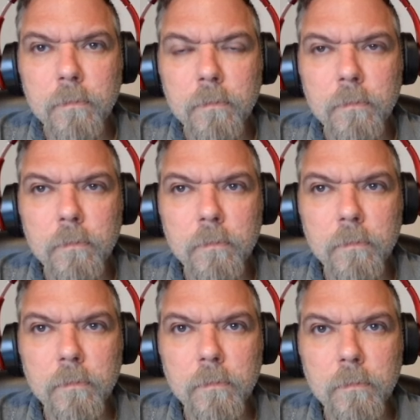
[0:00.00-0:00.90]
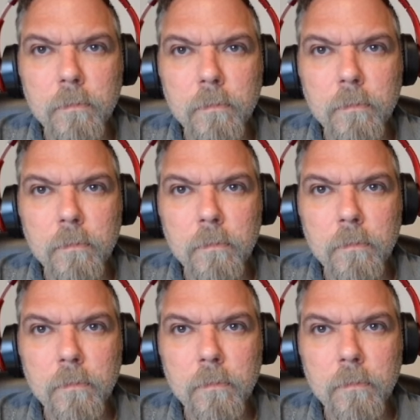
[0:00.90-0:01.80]

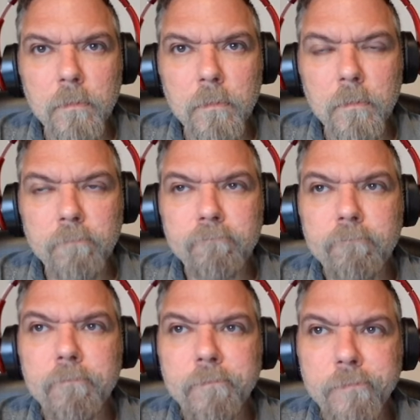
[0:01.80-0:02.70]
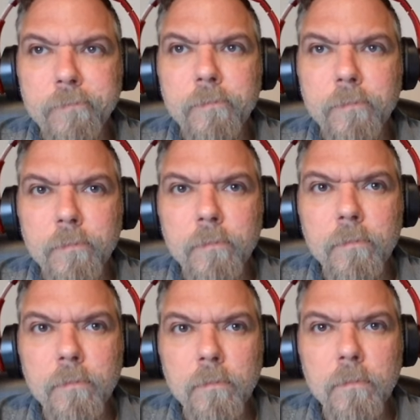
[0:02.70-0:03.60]

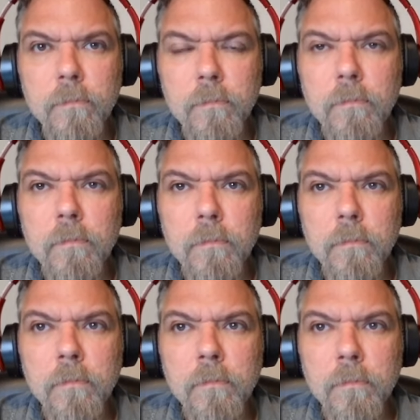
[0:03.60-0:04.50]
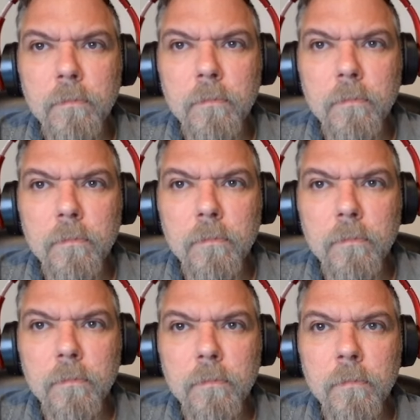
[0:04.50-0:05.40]

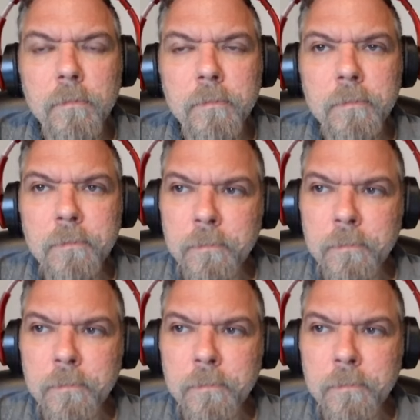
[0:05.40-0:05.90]
[no speech]